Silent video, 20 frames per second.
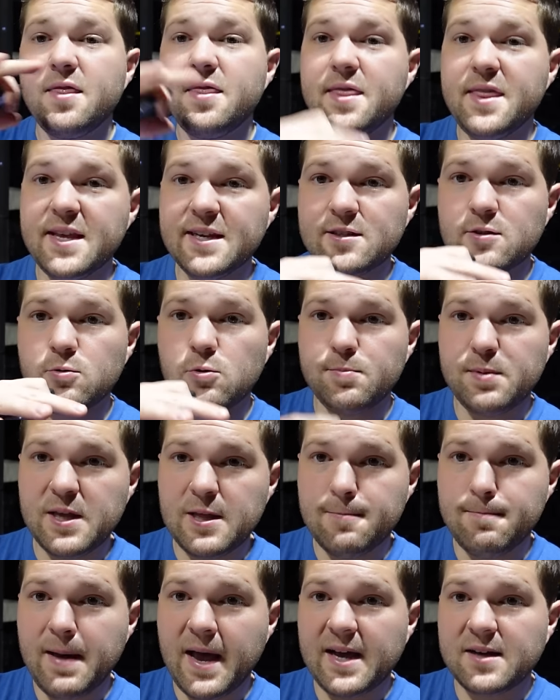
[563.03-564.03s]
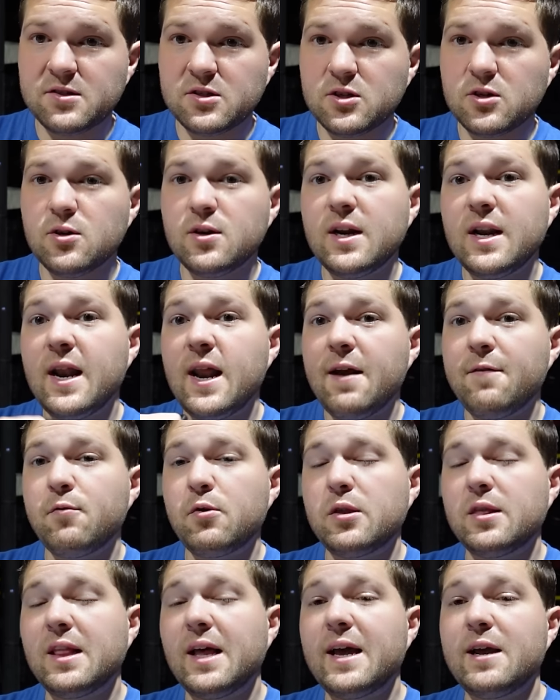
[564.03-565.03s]
this will be the master and
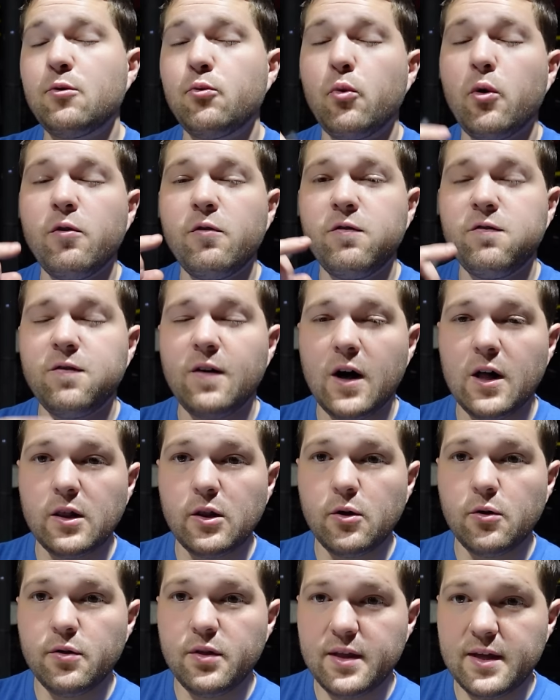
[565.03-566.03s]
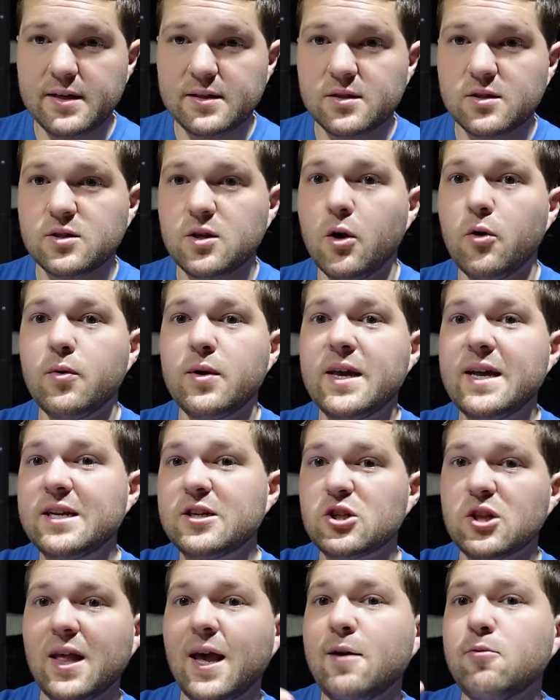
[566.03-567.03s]
every light will follow this. So
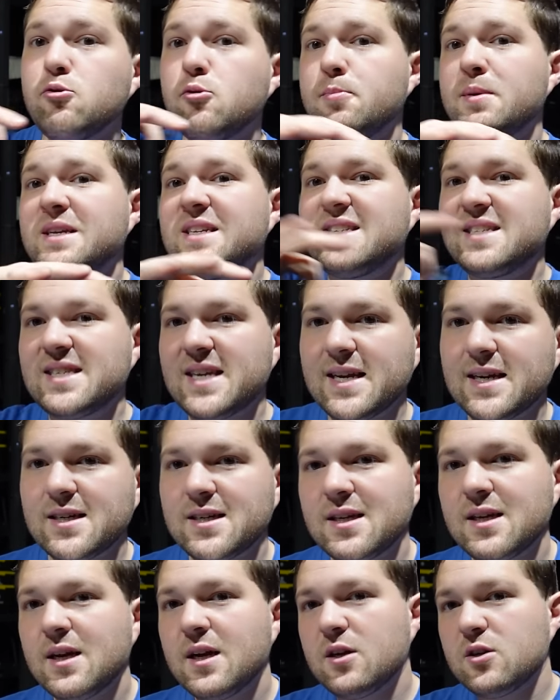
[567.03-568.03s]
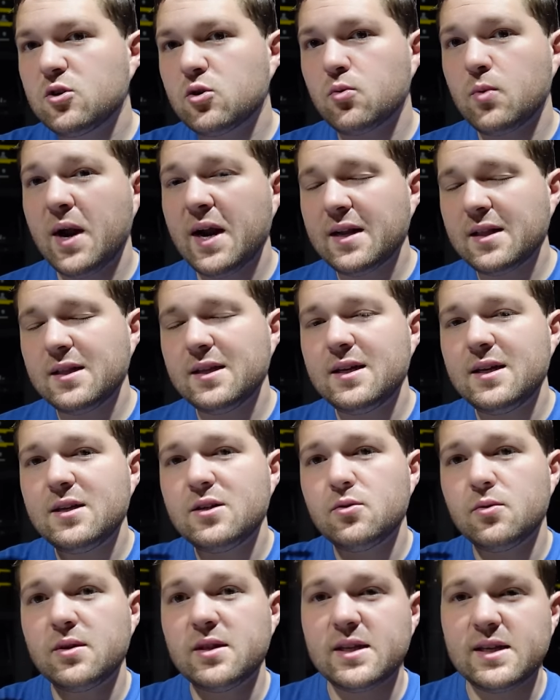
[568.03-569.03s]
each light will be synced directly,
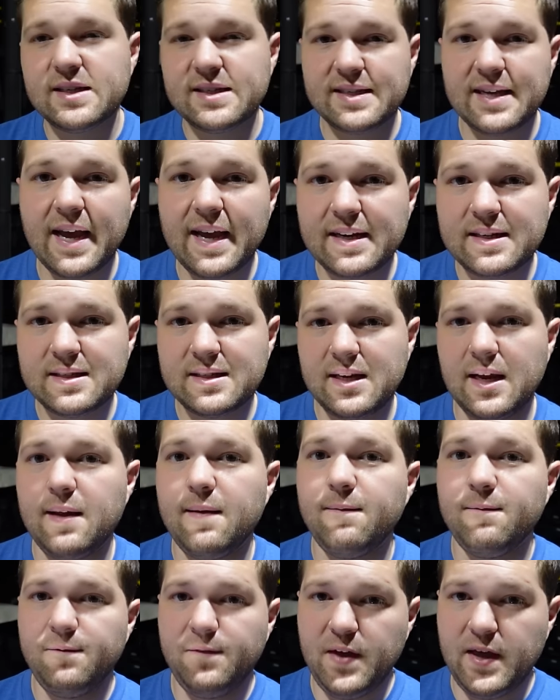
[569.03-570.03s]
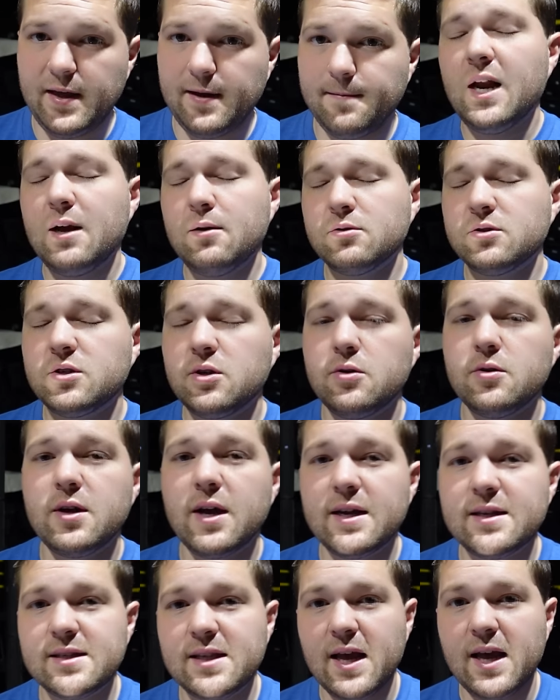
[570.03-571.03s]
doing the exact same thing. And I will show you
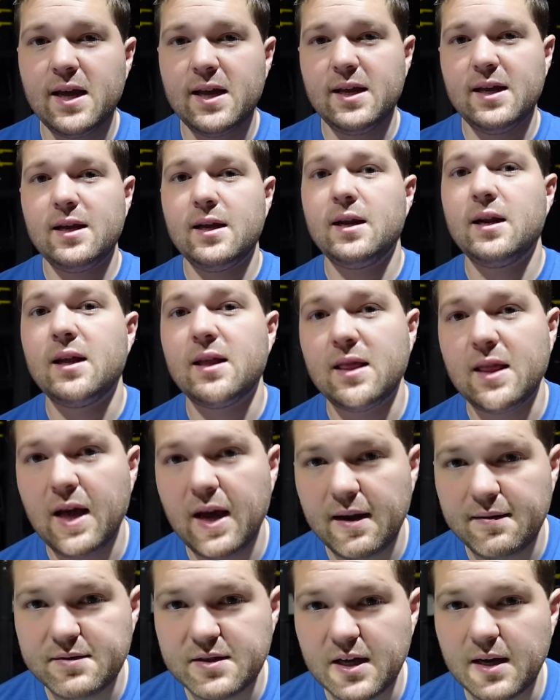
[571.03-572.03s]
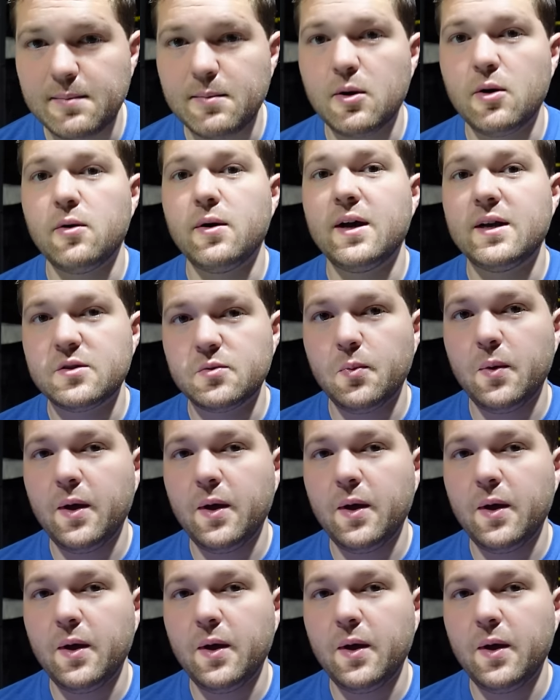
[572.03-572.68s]
guys that in a live demo as